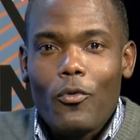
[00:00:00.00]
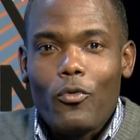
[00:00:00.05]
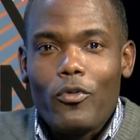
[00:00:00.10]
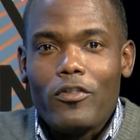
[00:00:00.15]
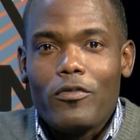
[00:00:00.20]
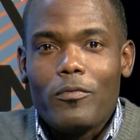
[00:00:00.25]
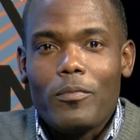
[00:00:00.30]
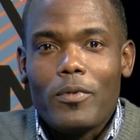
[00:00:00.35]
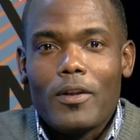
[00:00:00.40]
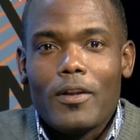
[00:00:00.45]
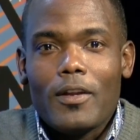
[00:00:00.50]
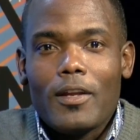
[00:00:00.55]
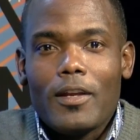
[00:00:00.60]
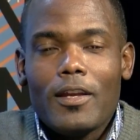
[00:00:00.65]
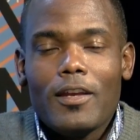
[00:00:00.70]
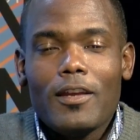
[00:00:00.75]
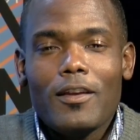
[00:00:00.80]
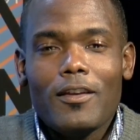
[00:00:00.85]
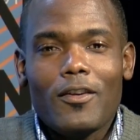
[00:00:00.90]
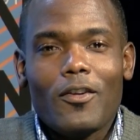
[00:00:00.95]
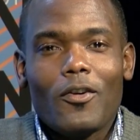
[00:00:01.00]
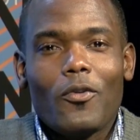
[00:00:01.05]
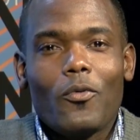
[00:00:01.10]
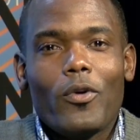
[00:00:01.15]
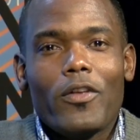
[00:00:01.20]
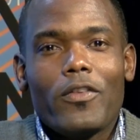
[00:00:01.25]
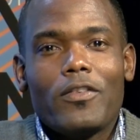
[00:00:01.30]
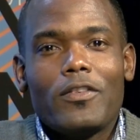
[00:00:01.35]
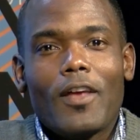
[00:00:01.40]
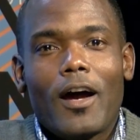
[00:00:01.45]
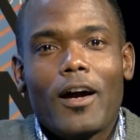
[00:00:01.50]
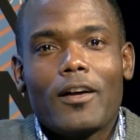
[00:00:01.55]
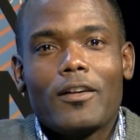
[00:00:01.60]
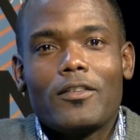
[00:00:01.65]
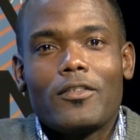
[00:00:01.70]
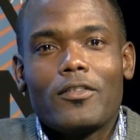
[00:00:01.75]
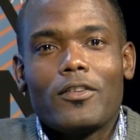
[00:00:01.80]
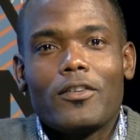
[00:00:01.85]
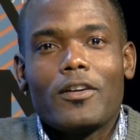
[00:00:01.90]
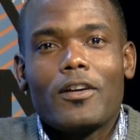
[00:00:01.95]
We've been here with
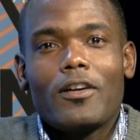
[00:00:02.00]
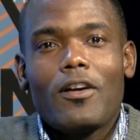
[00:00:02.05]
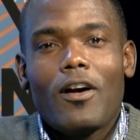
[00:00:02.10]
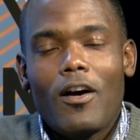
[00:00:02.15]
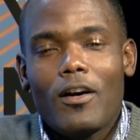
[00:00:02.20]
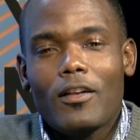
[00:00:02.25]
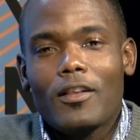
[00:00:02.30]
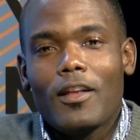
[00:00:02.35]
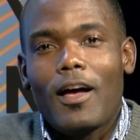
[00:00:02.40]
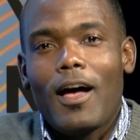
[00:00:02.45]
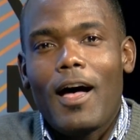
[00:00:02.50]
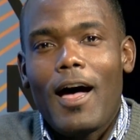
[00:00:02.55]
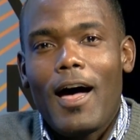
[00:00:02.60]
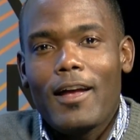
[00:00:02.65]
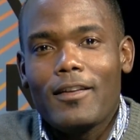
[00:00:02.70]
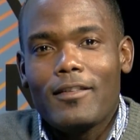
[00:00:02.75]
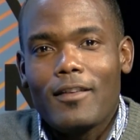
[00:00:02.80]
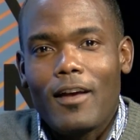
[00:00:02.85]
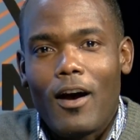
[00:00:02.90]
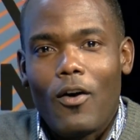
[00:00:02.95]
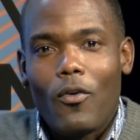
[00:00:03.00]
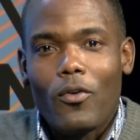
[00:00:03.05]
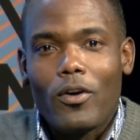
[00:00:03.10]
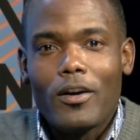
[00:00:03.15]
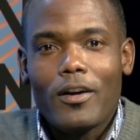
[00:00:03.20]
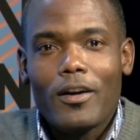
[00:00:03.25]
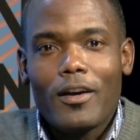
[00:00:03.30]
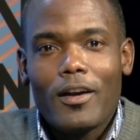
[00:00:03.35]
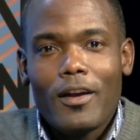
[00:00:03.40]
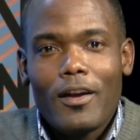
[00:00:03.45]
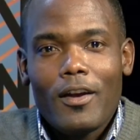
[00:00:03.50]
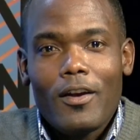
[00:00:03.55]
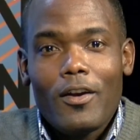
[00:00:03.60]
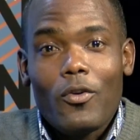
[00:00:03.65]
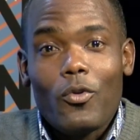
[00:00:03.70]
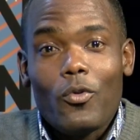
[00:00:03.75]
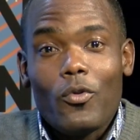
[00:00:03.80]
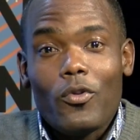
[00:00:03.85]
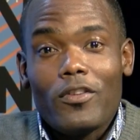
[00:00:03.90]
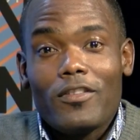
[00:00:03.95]
Dr. Carla Hightower,
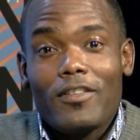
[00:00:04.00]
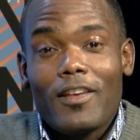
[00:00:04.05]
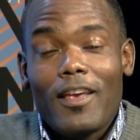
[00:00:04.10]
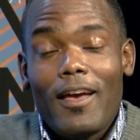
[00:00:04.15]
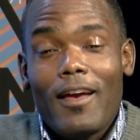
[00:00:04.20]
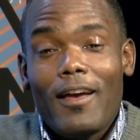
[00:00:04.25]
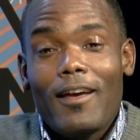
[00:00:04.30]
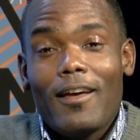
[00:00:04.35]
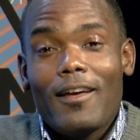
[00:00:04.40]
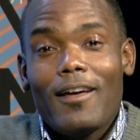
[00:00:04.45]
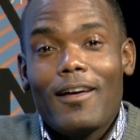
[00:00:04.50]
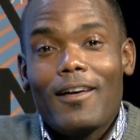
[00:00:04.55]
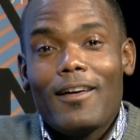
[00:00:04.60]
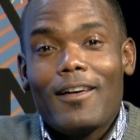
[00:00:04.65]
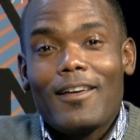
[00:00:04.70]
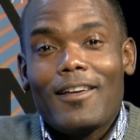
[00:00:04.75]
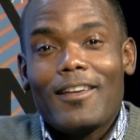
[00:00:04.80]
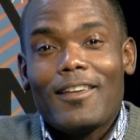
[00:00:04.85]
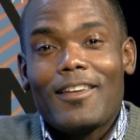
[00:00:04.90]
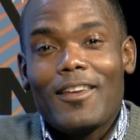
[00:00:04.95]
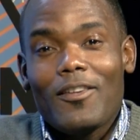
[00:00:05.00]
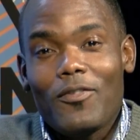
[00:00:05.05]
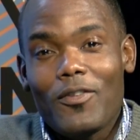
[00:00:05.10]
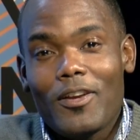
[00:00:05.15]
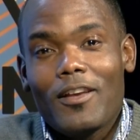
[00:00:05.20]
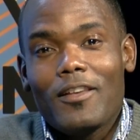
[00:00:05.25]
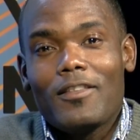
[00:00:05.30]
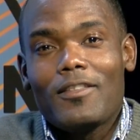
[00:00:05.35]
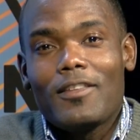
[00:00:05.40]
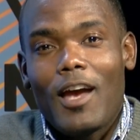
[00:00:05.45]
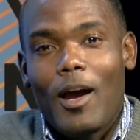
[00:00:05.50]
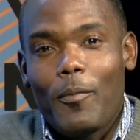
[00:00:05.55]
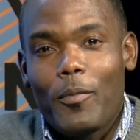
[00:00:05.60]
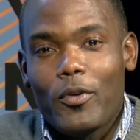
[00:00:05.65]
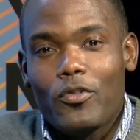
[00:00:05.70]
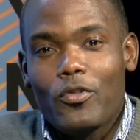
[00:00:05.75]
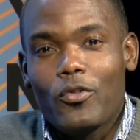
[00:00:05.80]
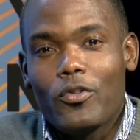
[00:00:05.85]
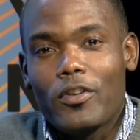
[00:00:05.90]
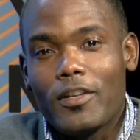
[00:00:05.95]
who is giving us the
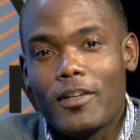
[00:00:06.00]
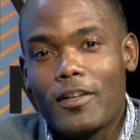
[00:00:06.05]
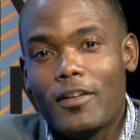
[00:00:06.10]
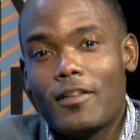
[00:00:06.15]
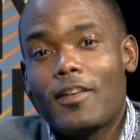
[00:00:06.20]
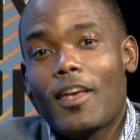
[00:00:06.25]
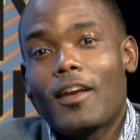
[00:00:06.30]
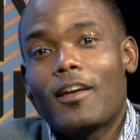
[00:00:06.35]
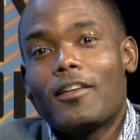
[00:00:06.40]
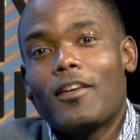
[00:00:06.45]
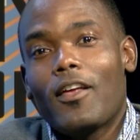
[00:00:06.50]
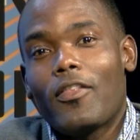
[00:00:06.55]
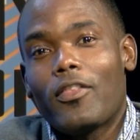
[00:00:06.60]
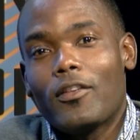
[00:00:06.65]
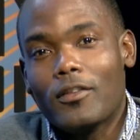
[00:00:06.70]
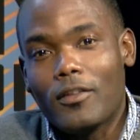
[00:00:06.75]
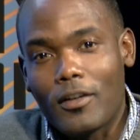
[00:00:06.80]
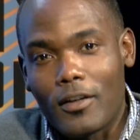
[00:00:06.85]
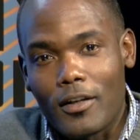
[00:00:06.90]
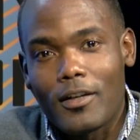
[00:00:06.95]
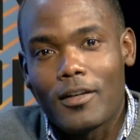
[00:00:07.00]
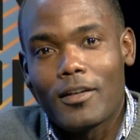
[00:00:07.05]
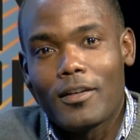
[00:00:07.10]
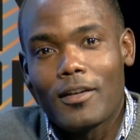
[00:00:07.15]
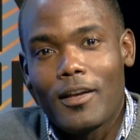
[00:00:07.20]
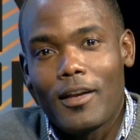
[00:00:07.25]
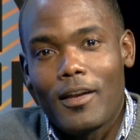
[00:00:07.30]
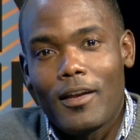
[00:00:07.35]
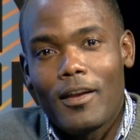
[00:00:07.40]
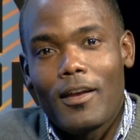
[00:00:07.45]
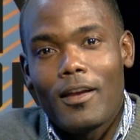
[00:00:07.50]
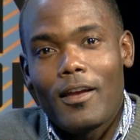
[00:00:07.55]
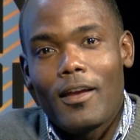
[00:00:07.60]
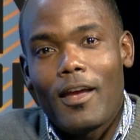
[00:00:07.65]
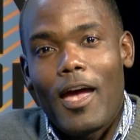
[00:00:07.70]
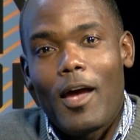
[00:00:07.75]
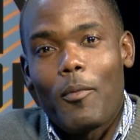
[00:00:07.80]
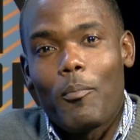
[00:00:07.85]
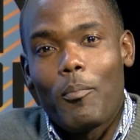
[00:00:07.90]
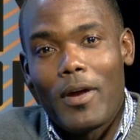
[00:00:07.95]
opportunity to take another look
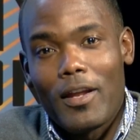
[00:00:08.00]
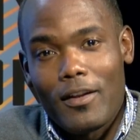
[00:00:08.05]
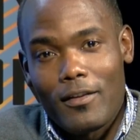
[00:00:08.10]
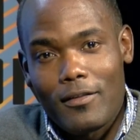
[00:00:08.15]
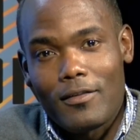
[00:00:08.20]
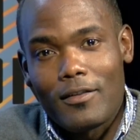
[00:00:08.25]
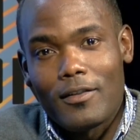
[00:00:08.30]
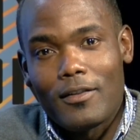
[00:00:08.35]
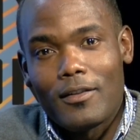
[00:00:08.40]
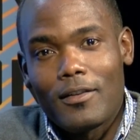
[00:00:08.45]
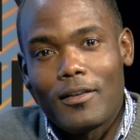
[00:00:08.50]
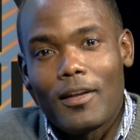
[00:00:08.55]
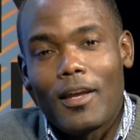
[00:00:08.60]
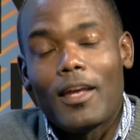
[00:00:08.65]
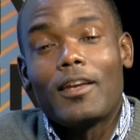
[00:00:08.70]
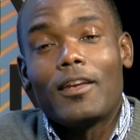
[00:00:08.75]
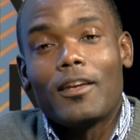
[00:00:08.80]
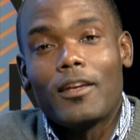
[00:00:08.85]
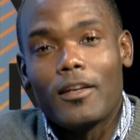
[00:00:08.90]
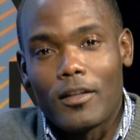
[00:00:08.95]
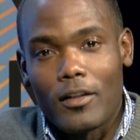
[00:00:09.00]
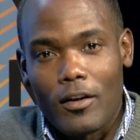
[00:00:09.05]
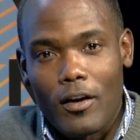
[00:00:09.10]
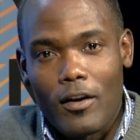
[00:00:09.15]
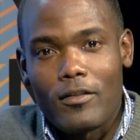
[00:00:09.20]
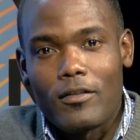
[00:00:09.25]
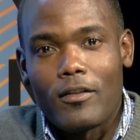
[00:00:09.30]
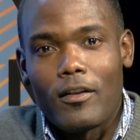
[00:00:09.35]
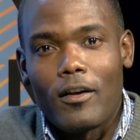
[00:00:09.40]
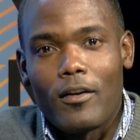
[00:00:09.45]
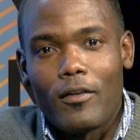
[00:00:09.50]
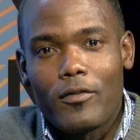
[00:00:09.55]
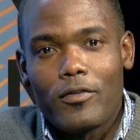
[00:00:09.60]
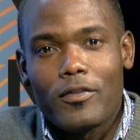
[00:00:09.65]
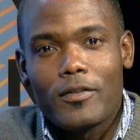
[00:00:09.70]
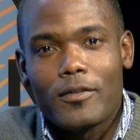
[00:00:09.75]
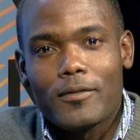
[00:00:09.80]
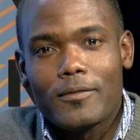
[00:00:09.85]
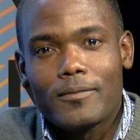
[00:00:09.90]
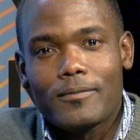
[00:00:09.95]
at medicine and healing
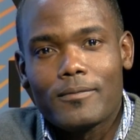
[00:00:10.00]
ourselves.